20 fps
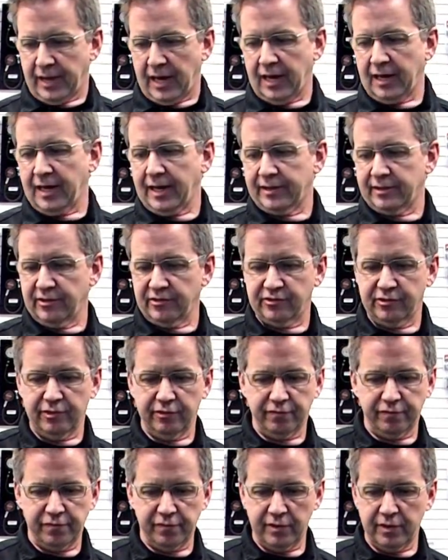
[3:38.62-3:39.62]
I like this in
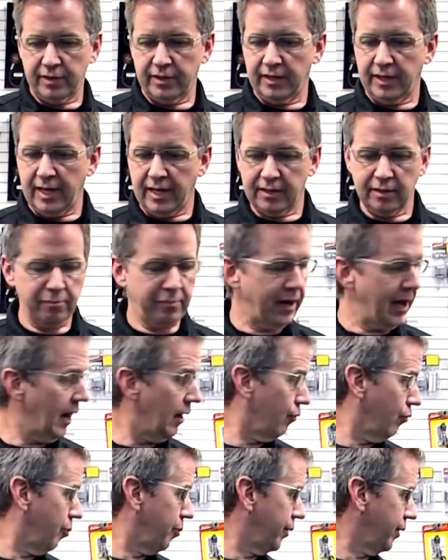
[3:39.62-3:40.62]
the front and the
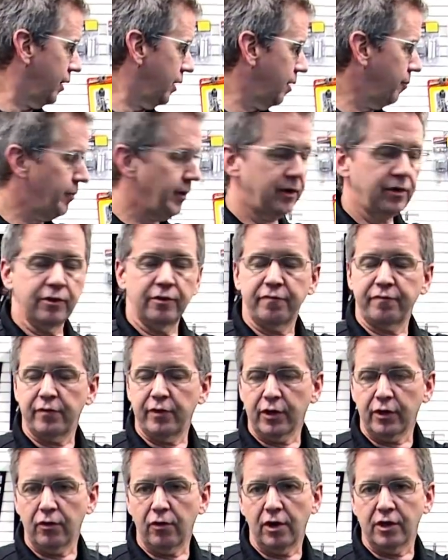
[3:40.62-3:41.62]
back. We'll put it up under the
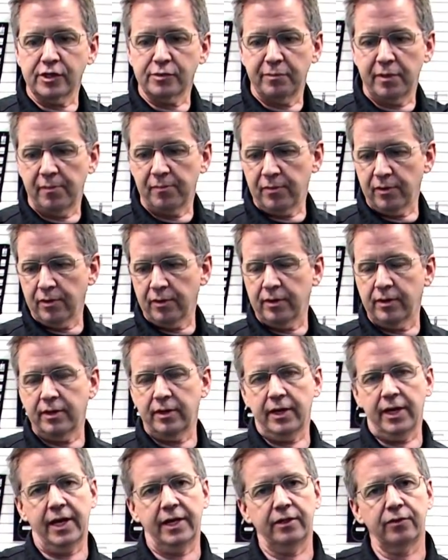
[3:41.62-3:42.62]
front cross member
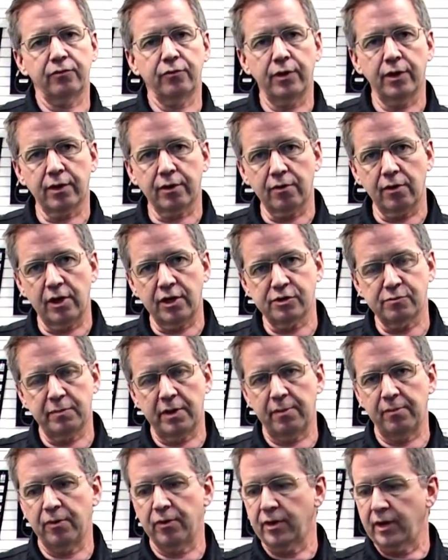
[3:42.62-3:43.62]
and the rear cross
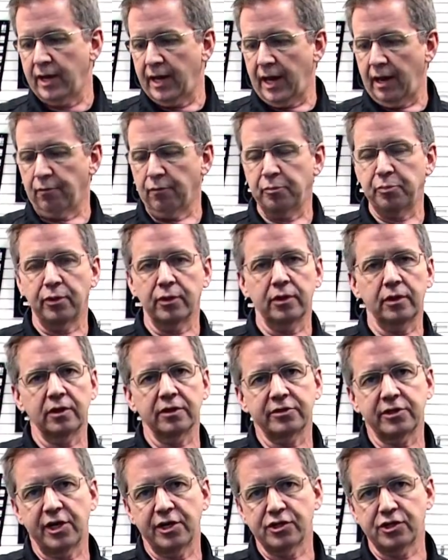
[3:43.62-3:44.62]
member, and we'll put a
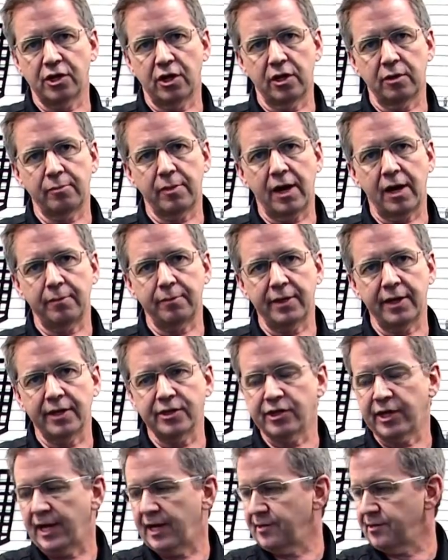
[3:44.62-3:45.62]
little tension on the bottom of
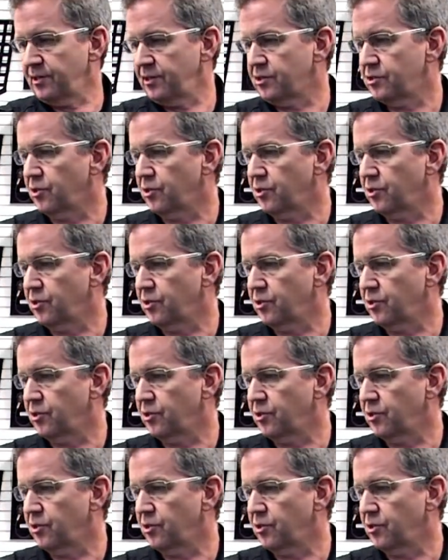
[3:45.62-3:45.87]
that chassis.